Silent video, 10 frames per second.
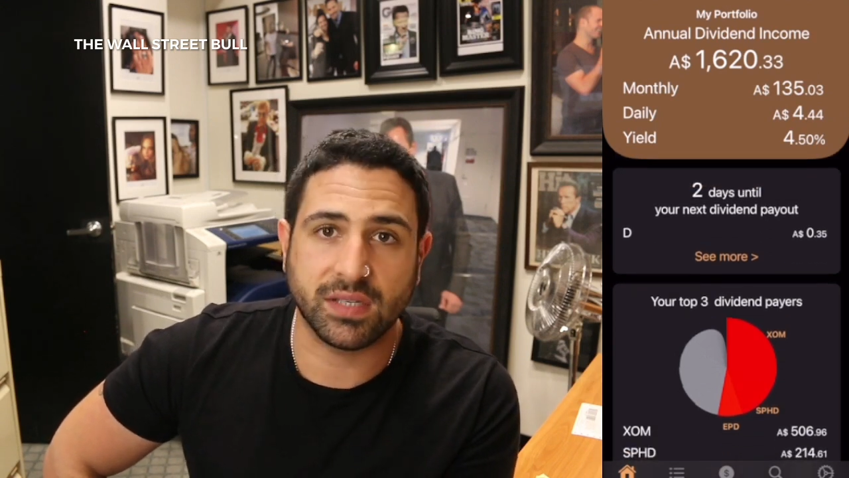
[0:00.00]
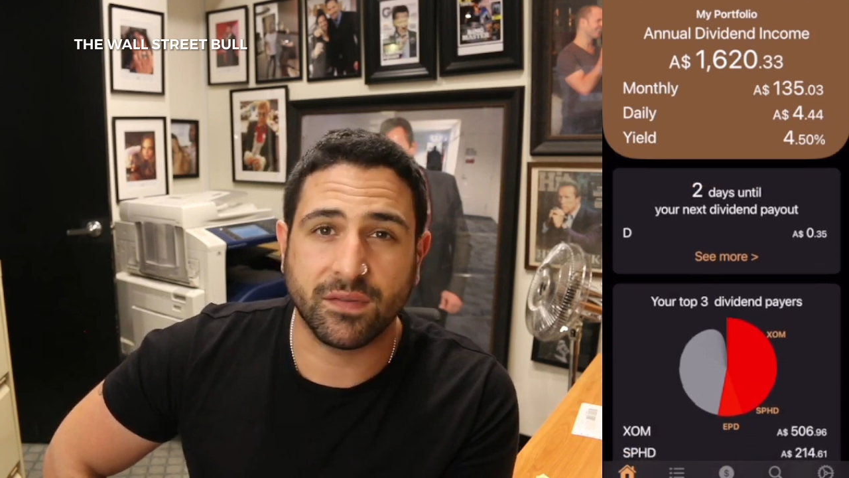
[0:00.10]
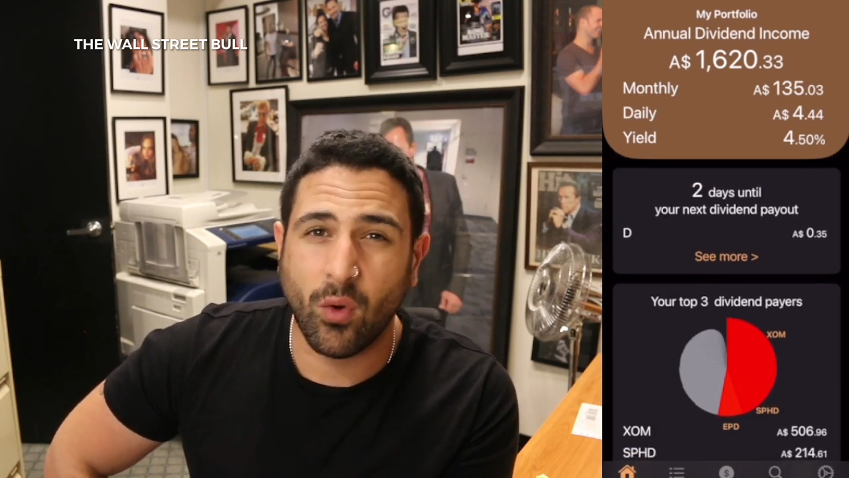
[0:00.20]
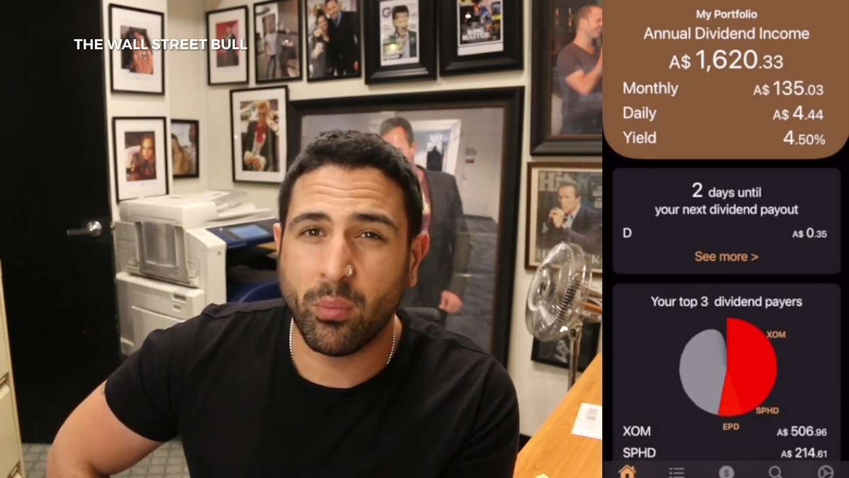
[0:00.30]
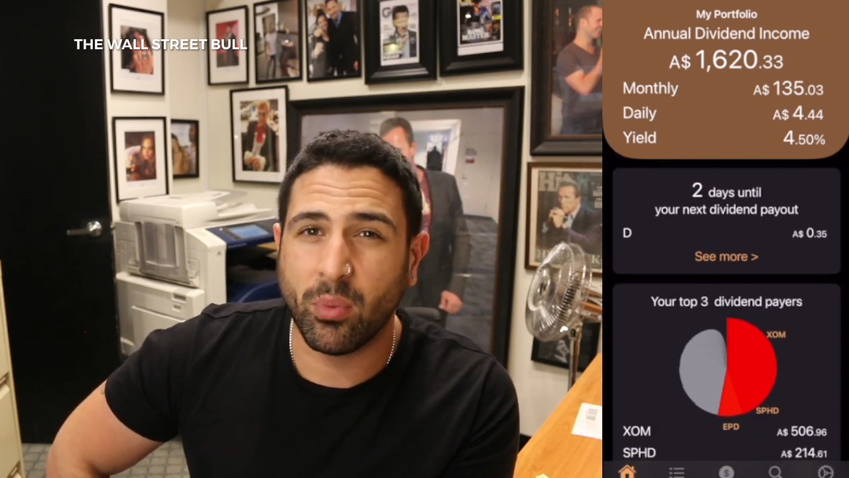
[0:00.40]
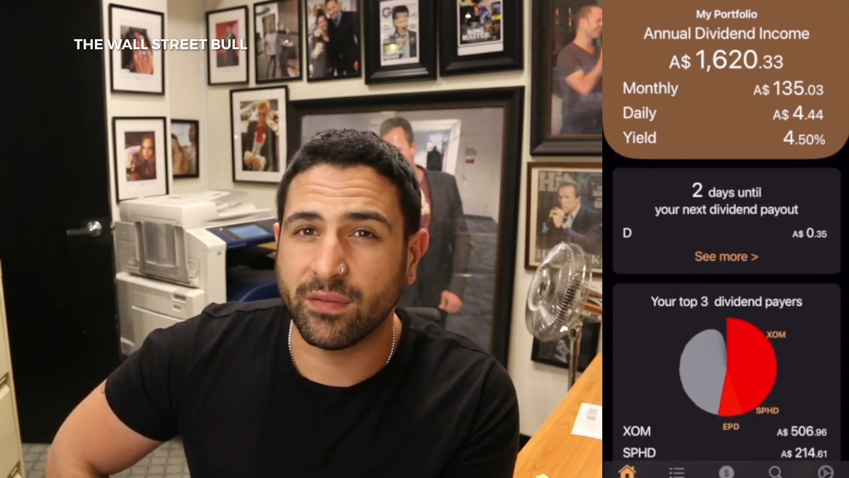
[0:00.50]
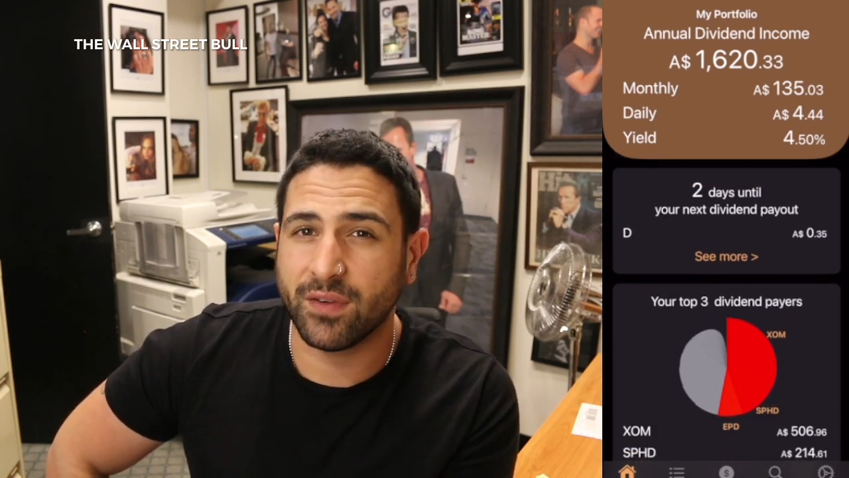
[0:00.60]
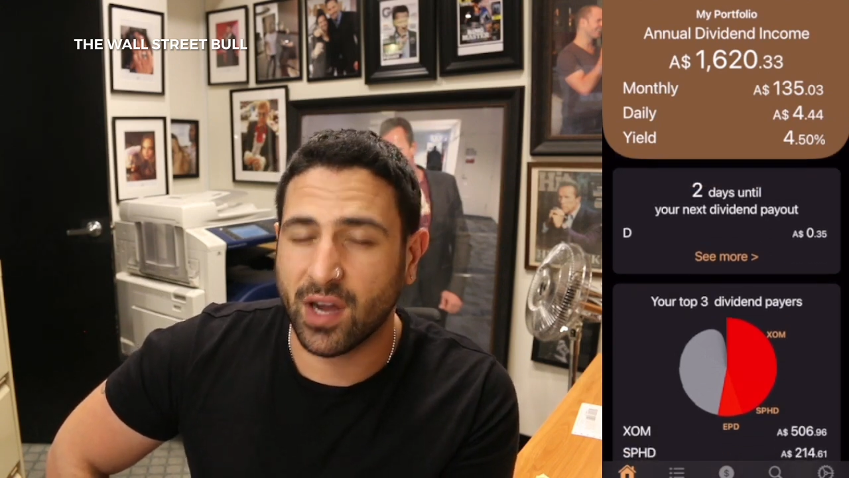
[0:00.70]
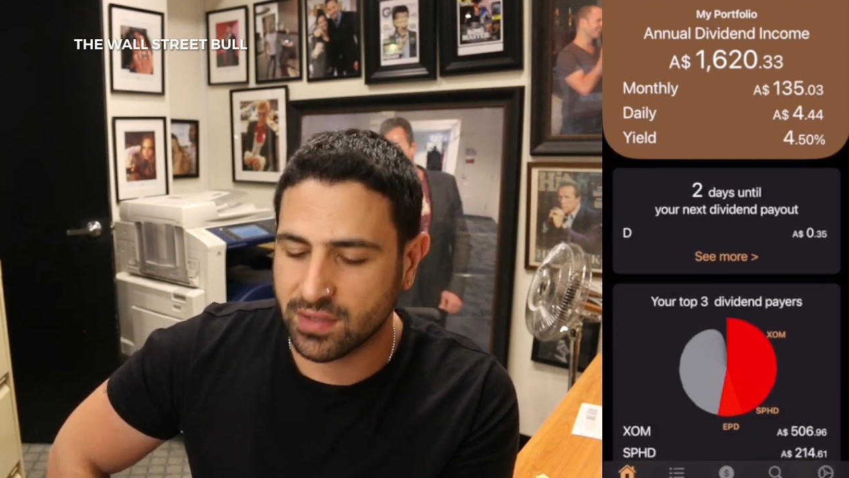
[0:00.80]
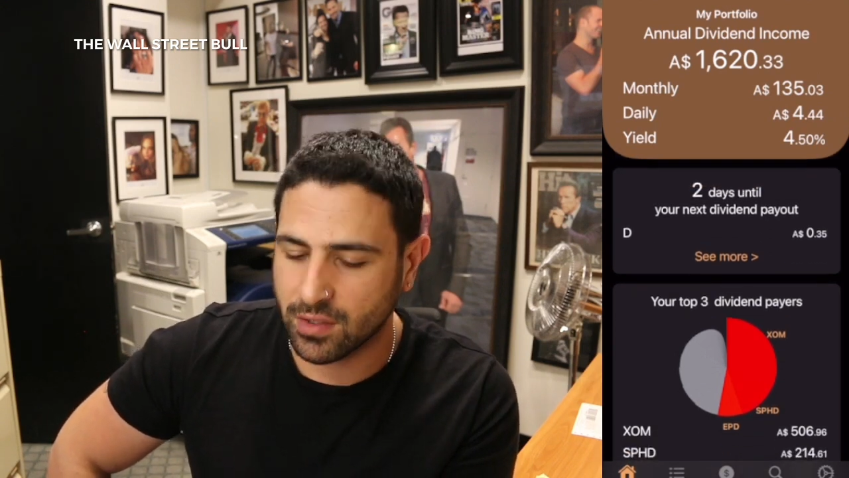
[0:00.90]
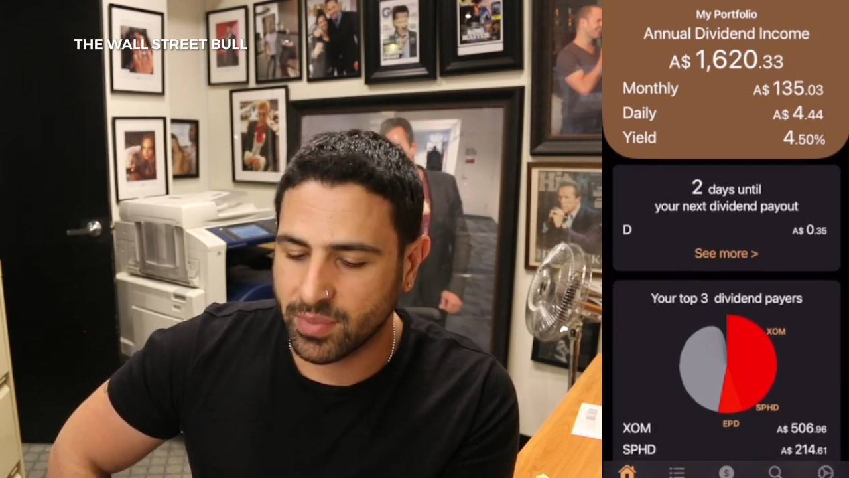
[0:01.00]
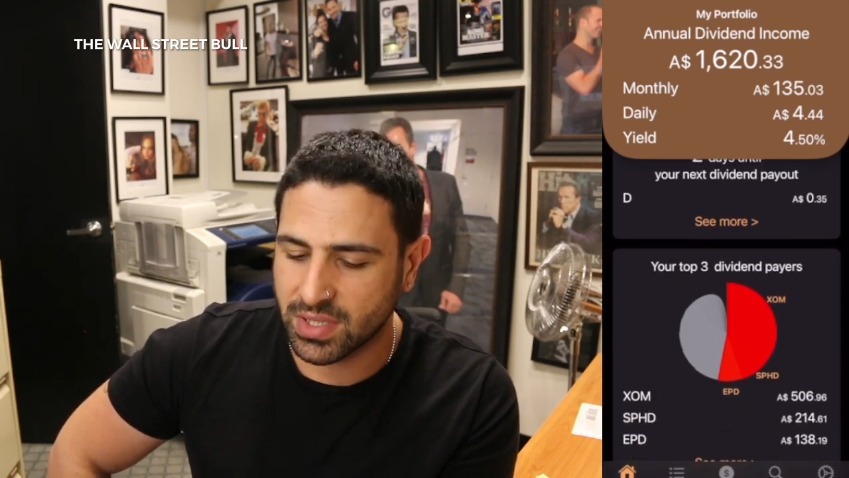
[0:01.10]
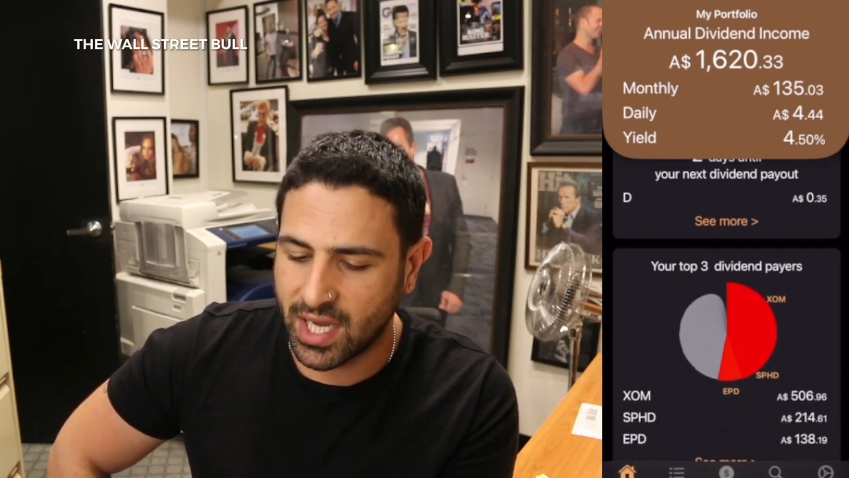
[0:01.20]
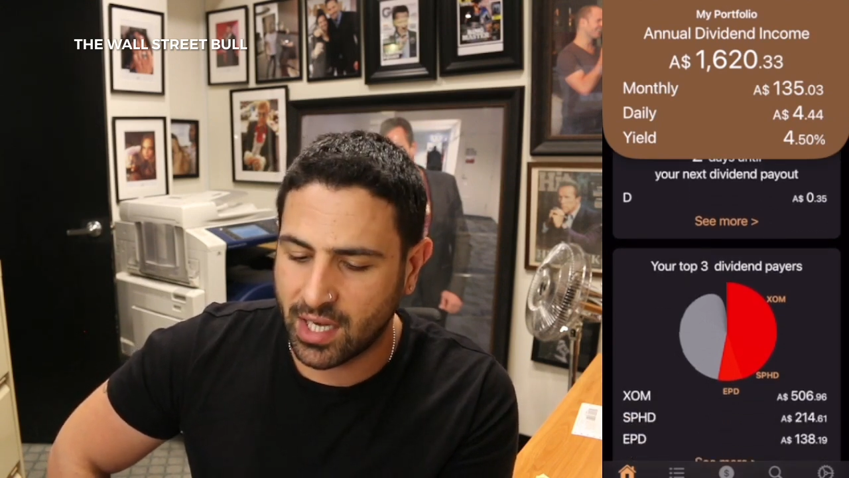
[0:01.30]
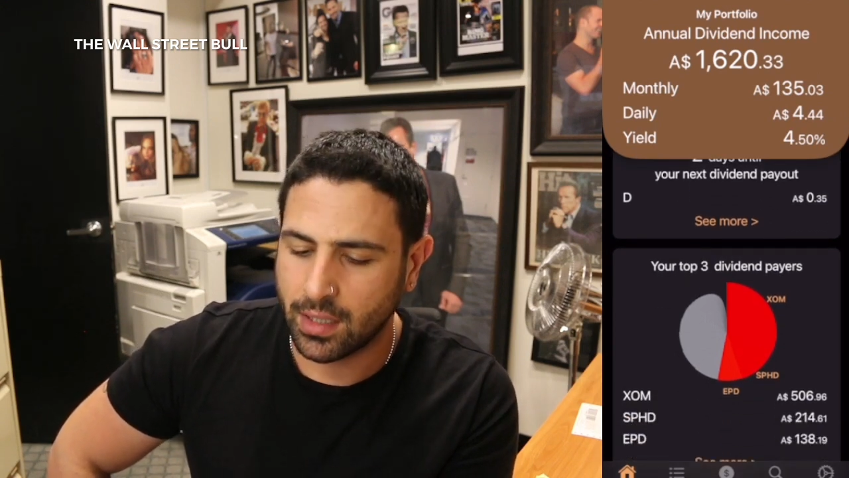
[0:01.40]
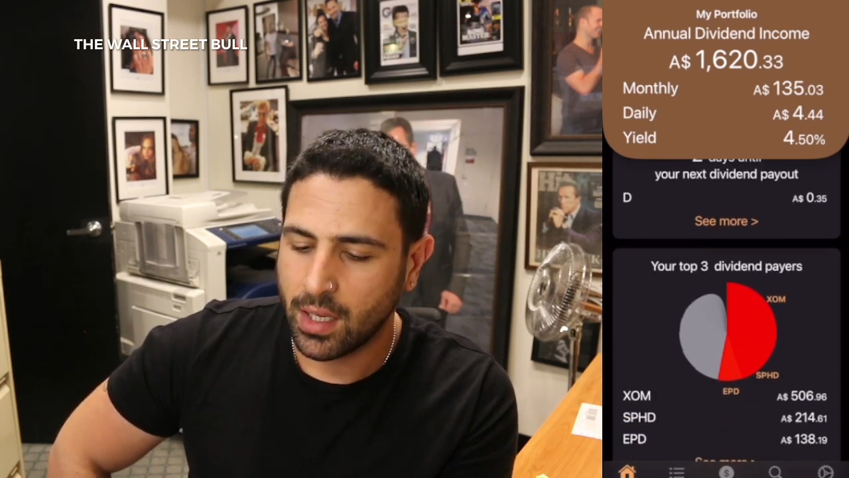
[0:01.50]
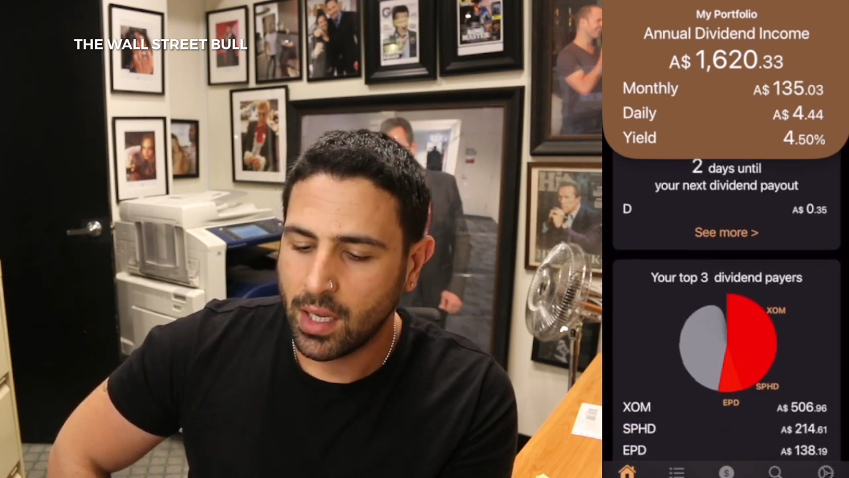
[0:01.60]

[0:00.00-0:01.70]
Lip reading: at 4.50%.